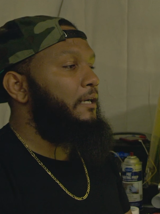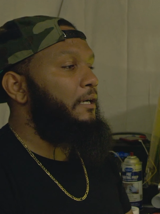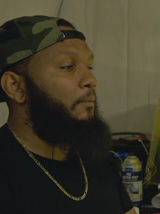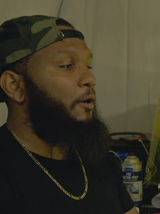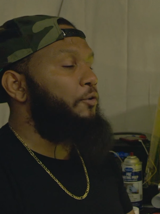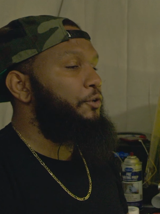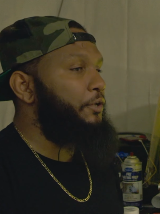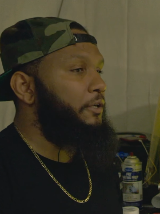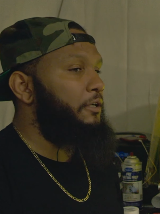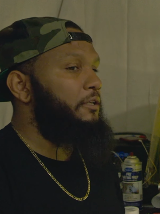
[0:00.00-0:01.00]
on
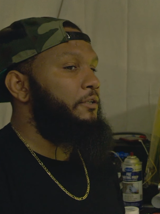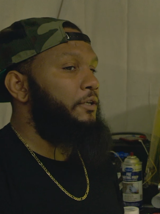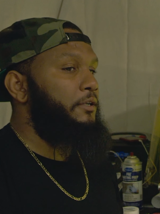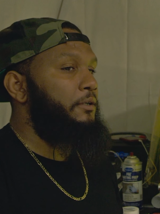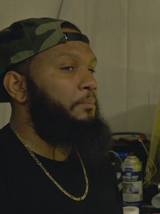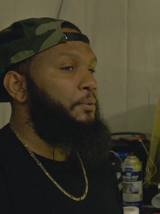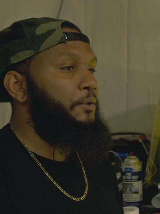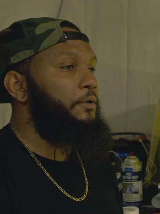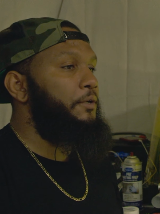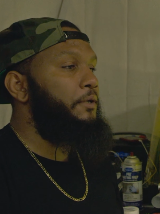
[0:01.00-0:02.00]
your
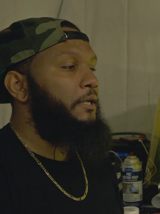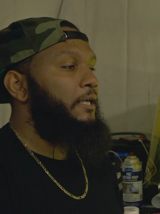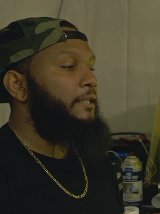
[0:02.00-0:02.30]
computer,